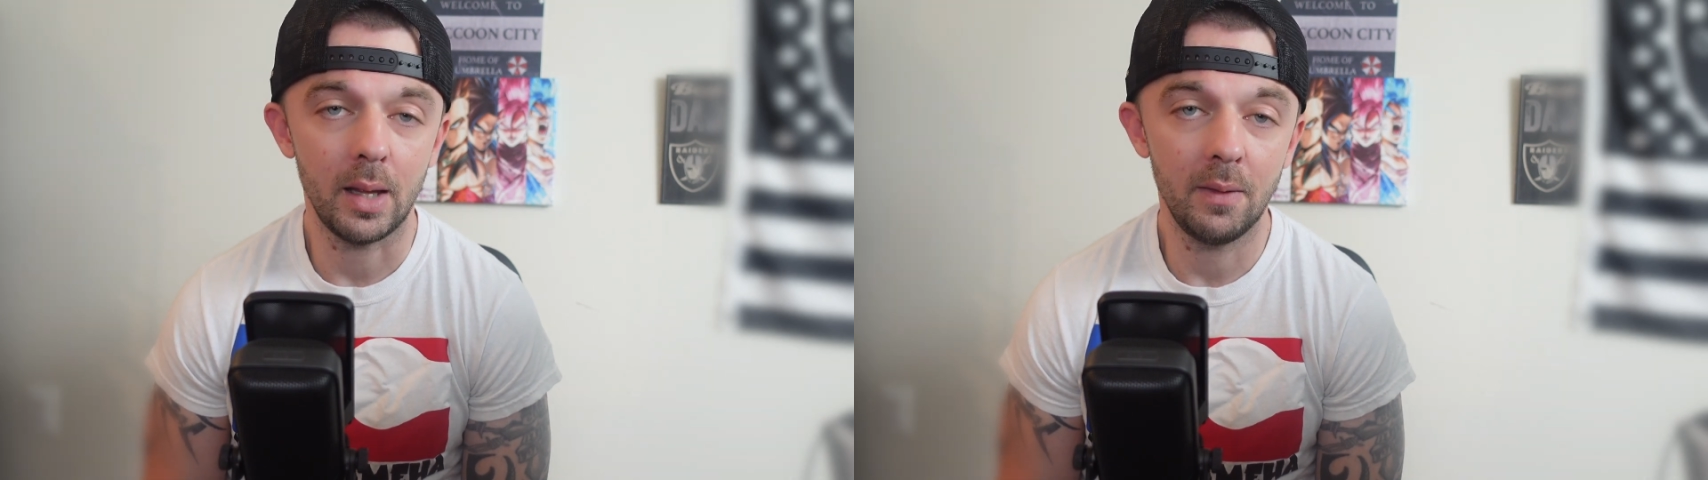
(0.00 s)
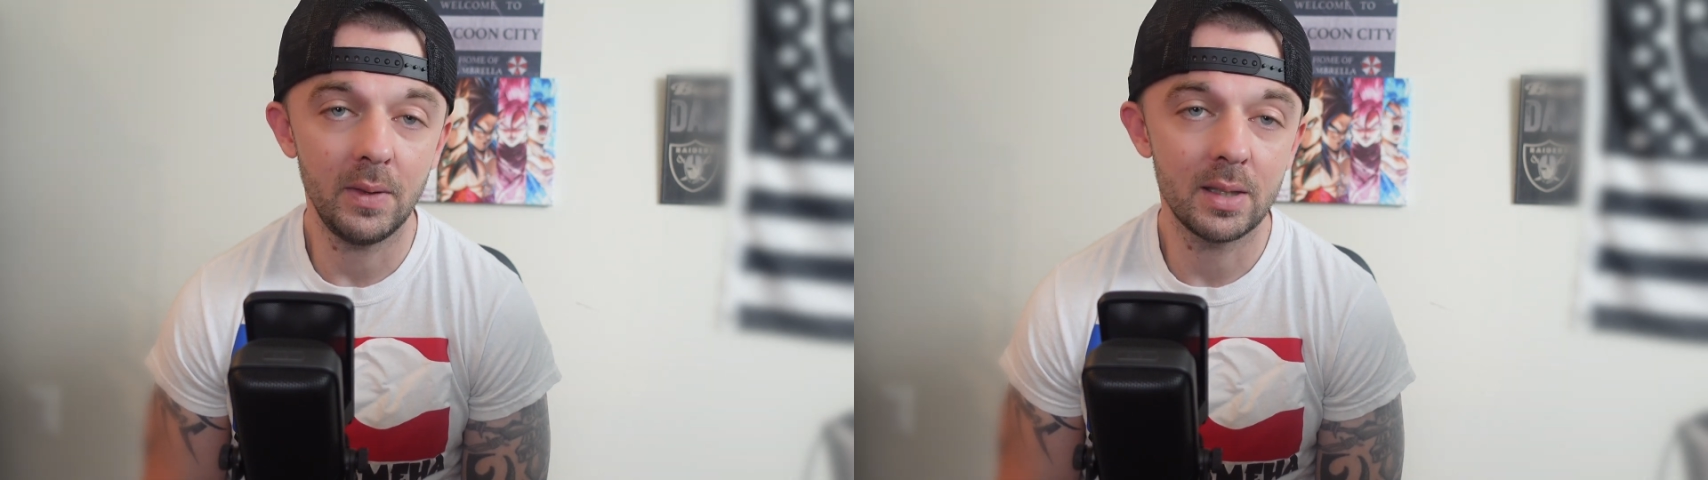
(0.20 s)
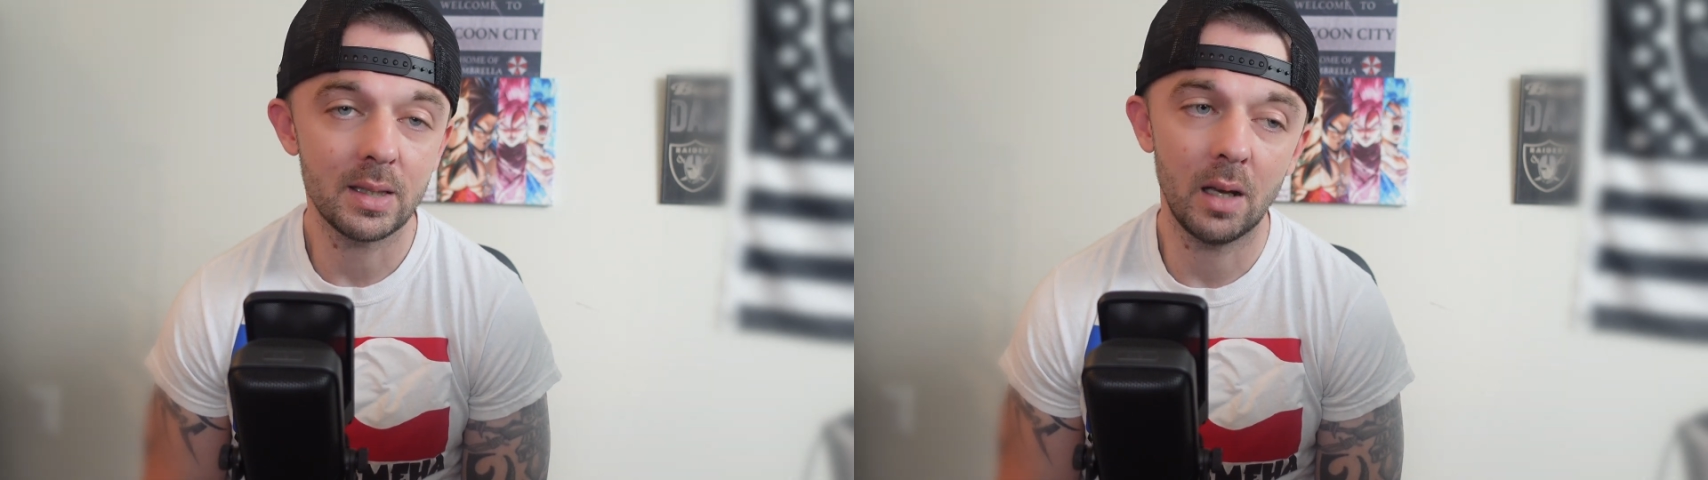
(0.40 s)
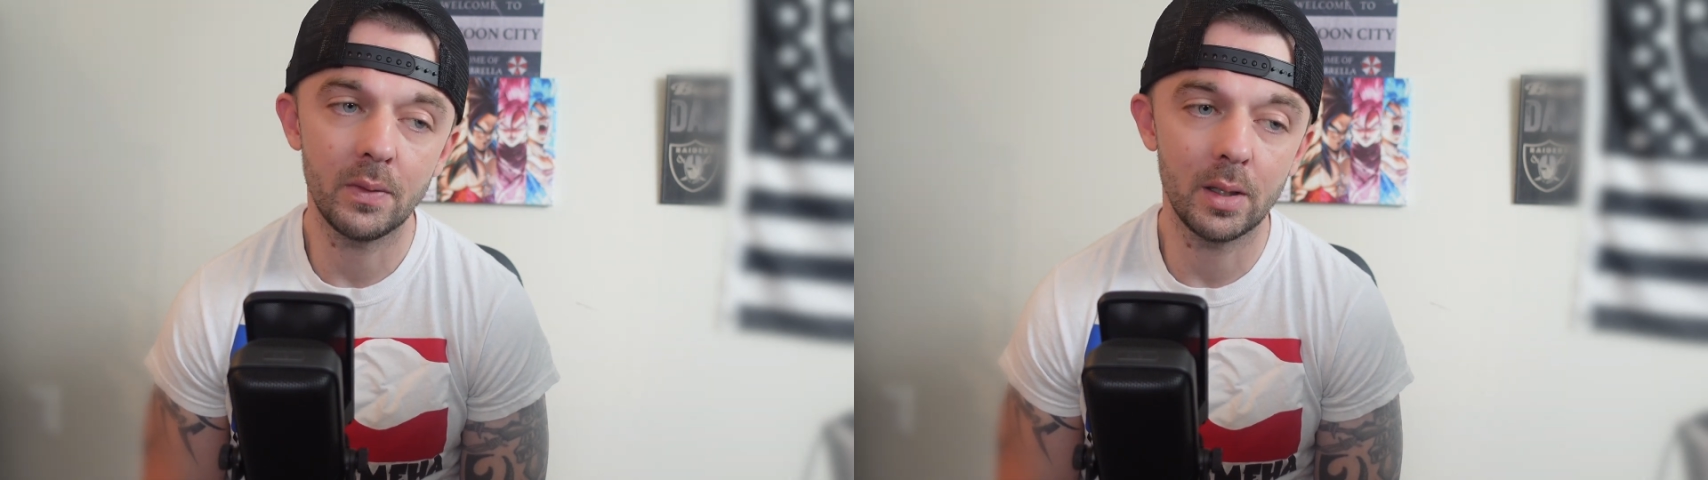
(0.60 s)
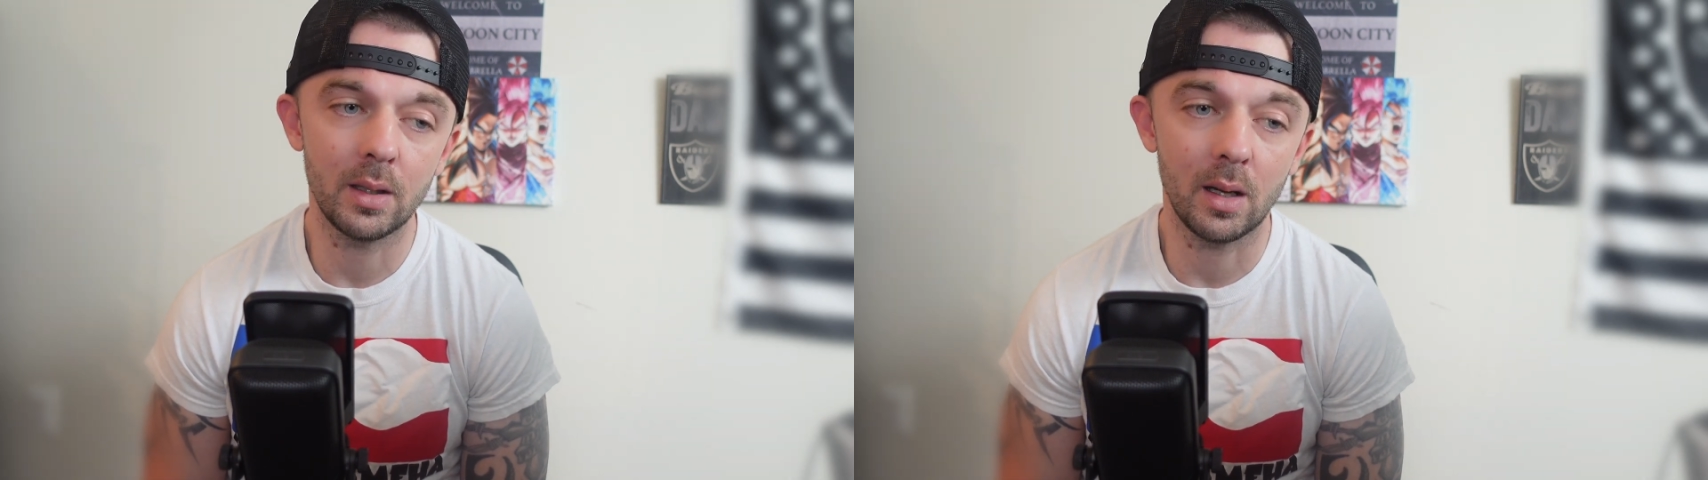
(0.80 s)

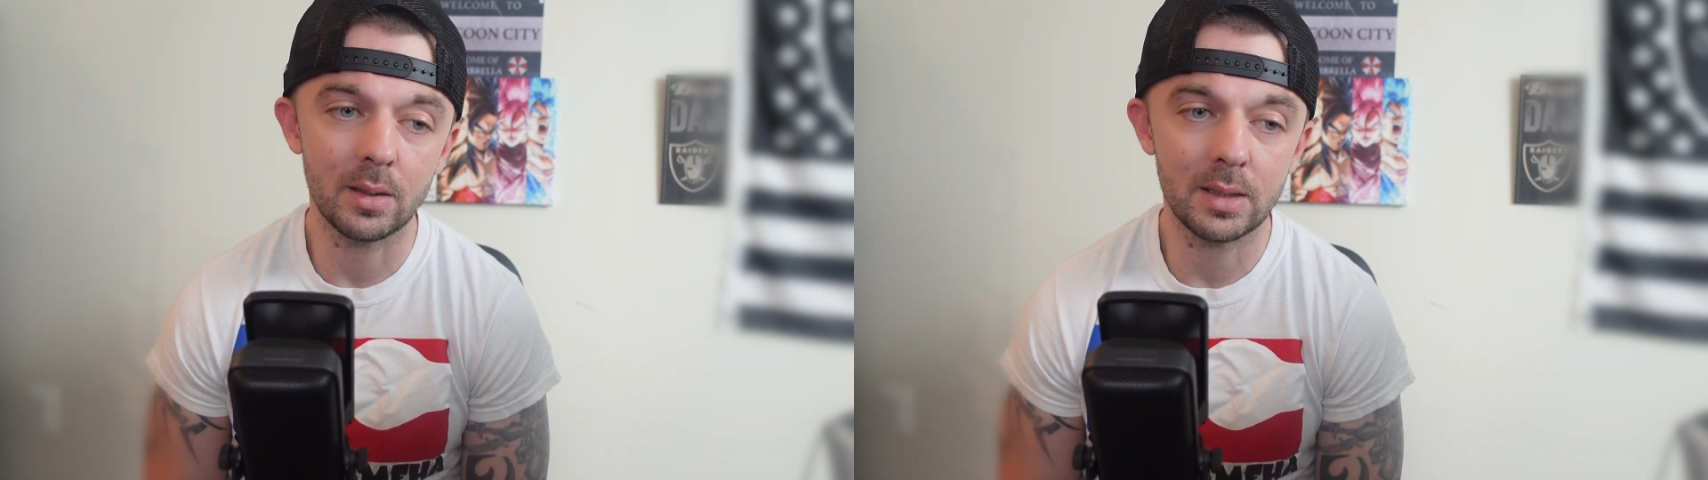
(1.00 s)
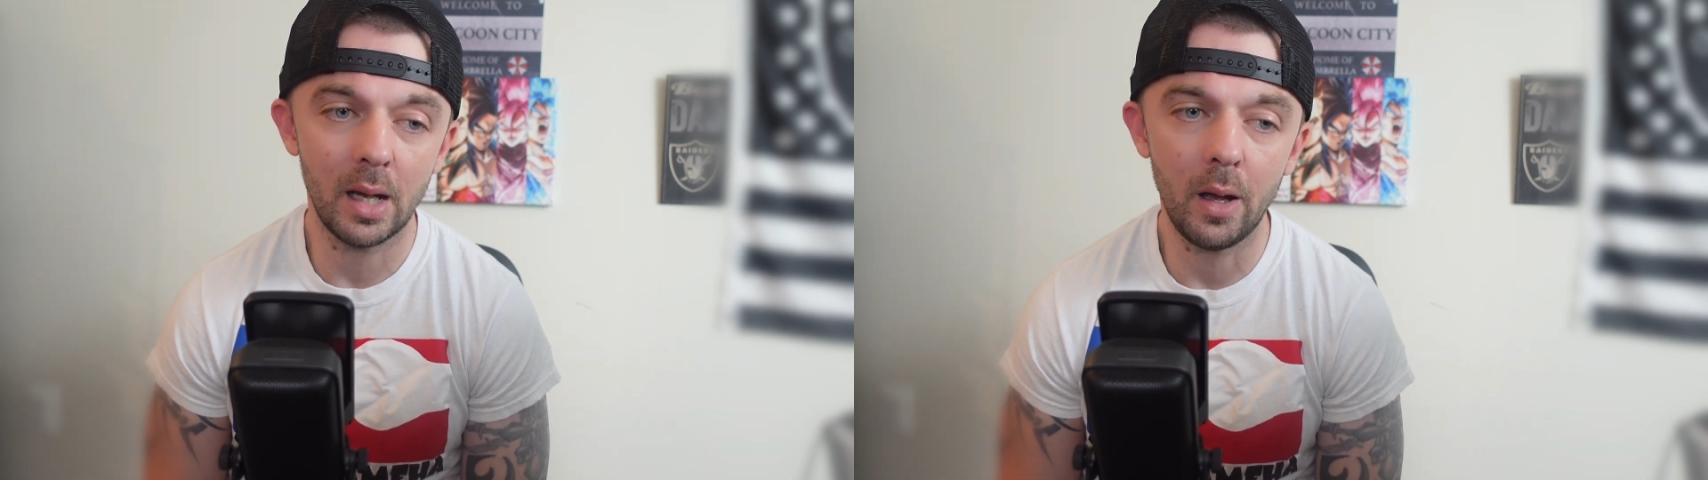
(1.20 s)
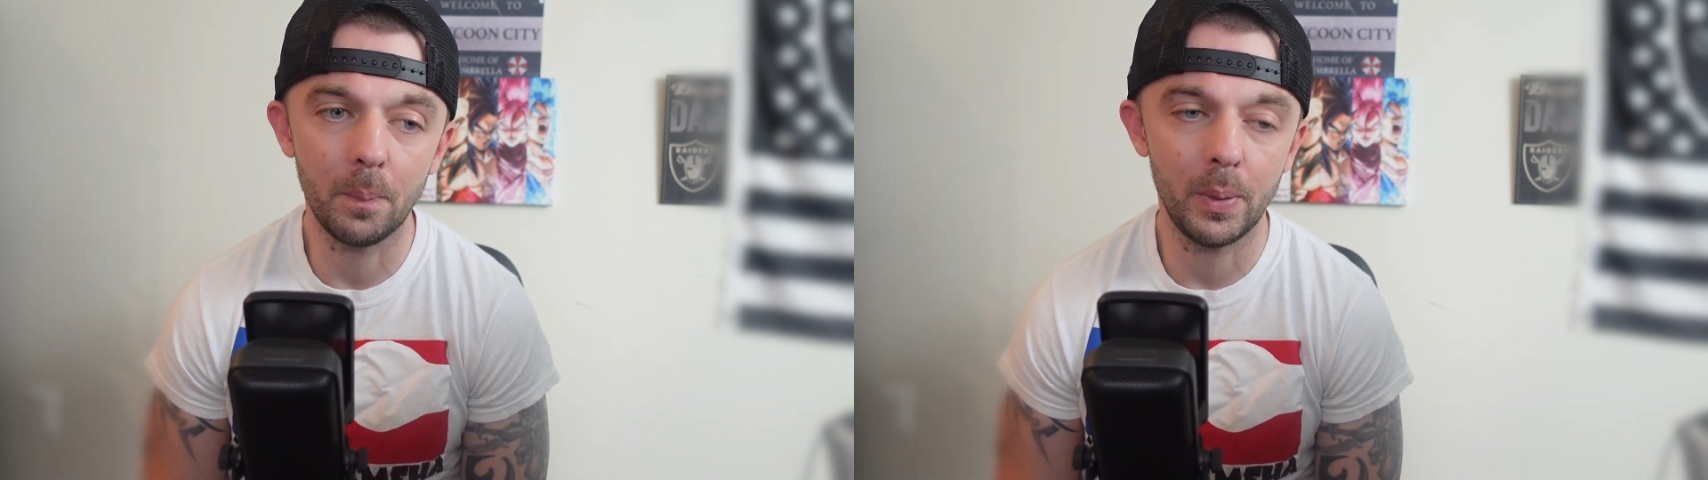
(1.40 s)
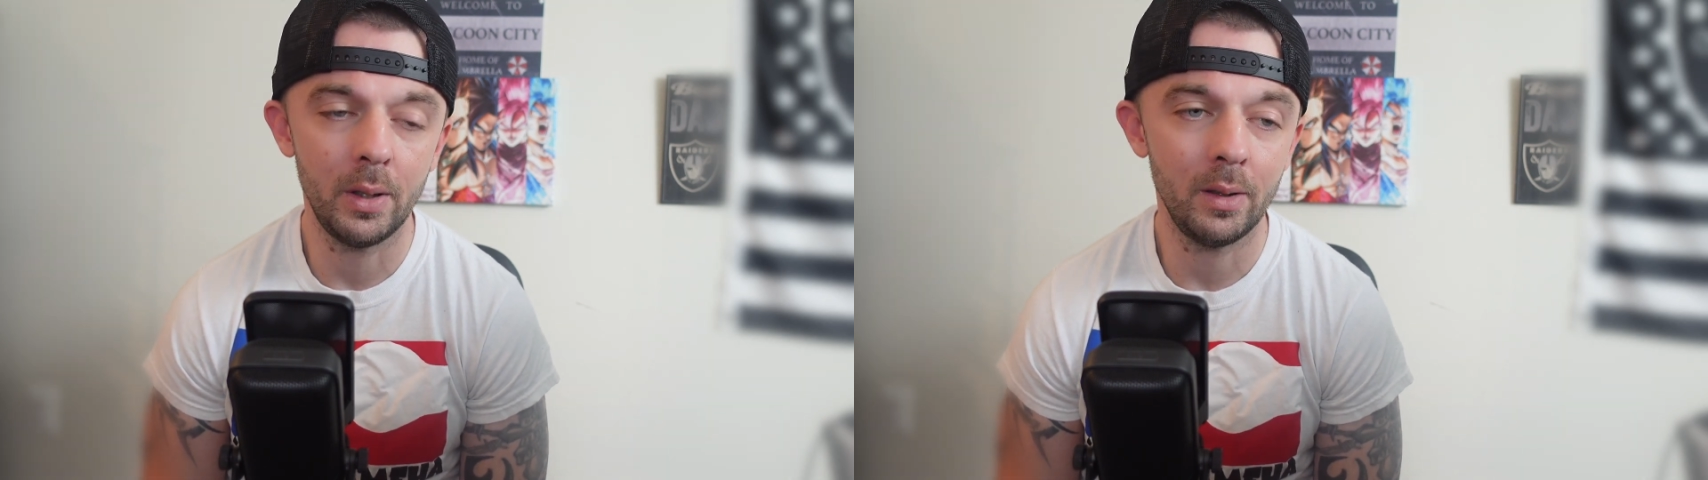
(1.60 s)
MV7 setup